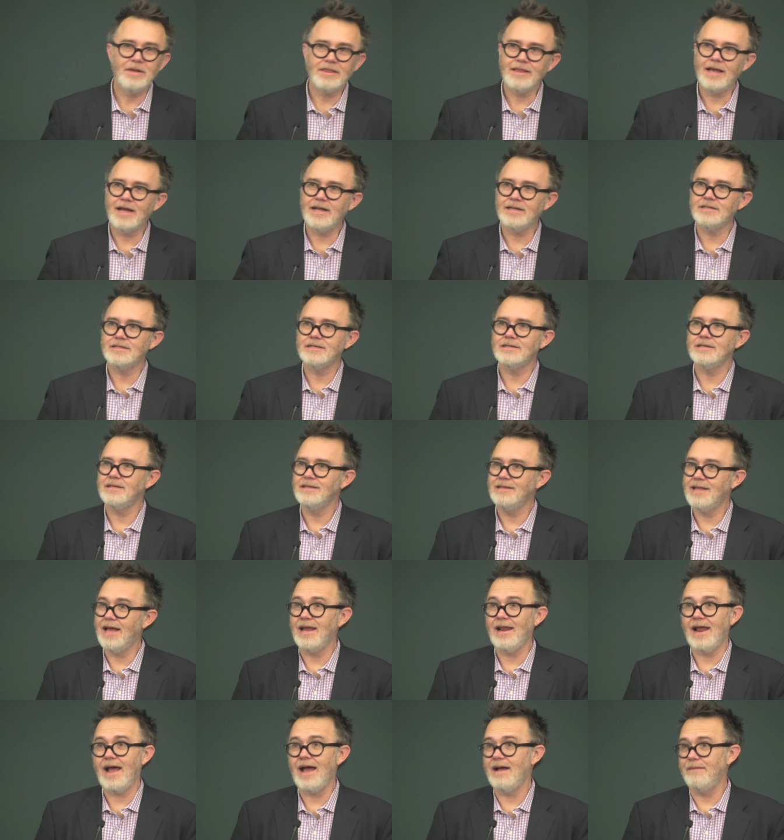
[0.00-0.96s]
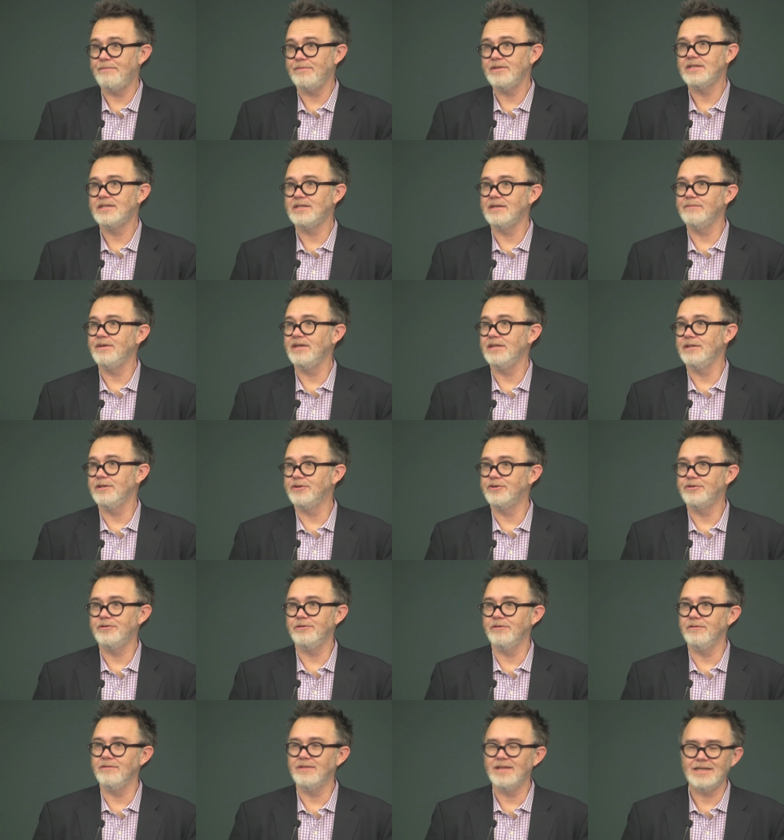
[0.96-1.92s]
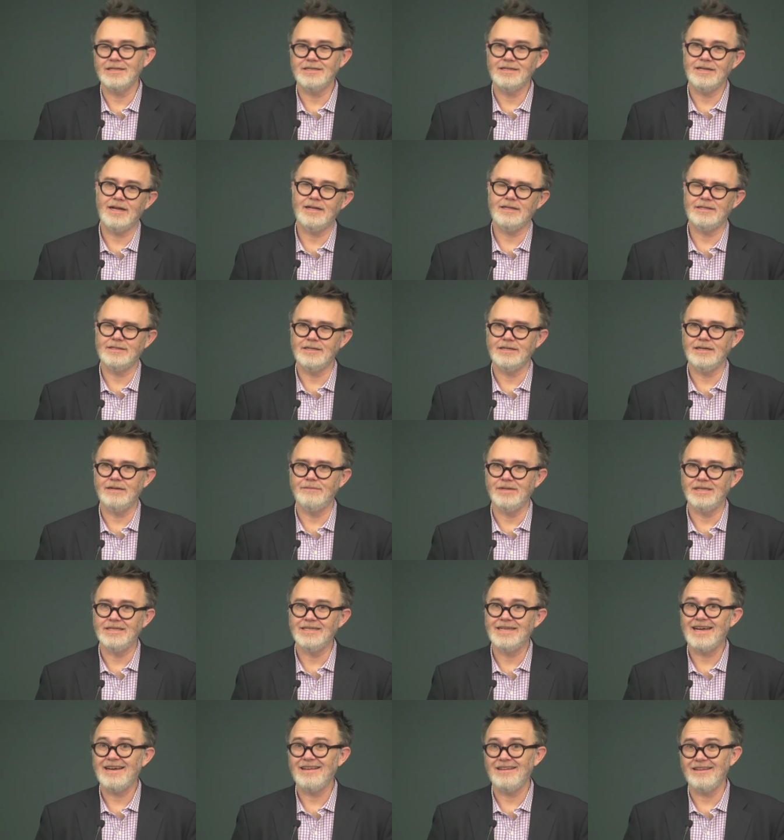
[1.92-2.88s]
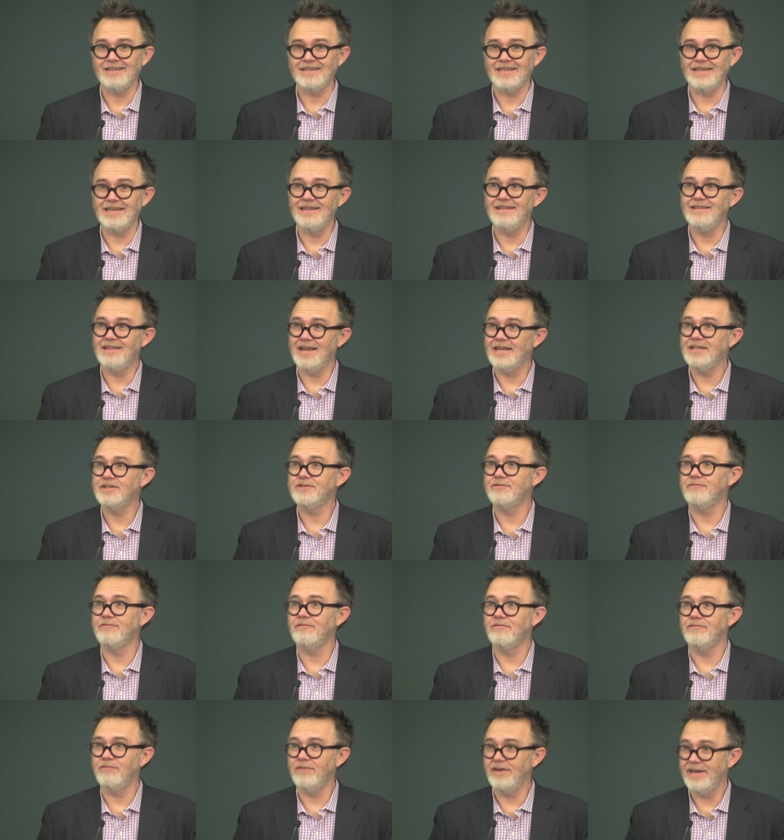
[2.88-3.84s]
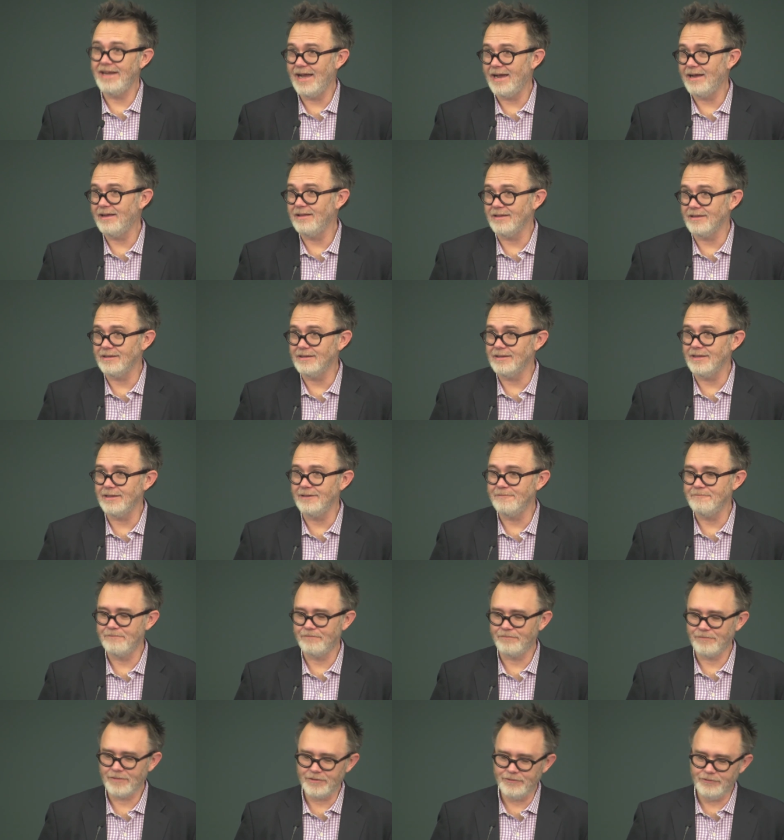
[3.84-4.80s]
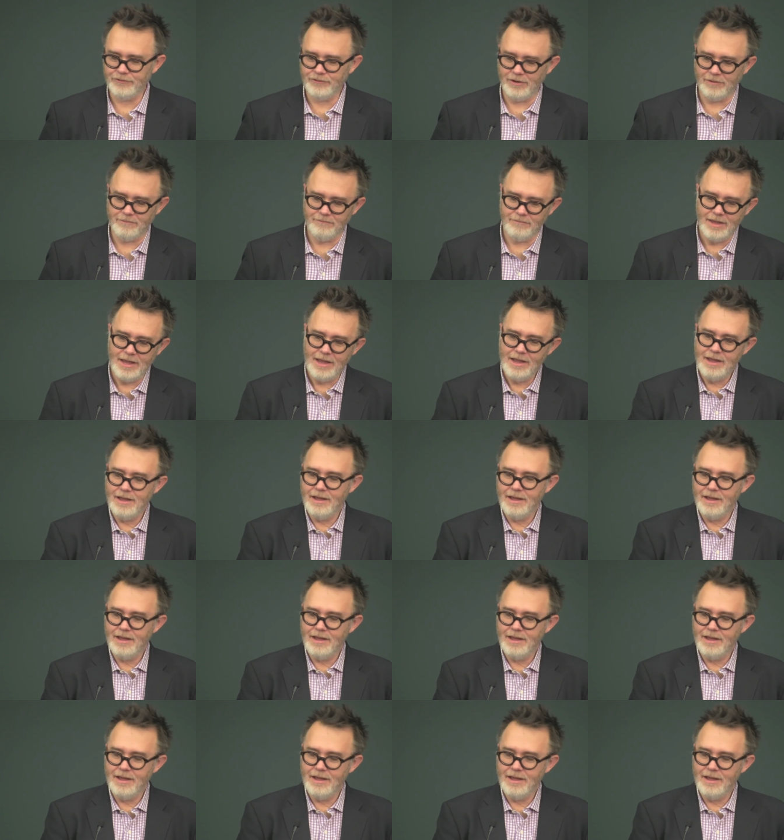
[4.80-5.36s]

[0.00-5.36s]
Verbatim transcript: but that's, that happens to be the truth. That's not sentimentality, that's reality. So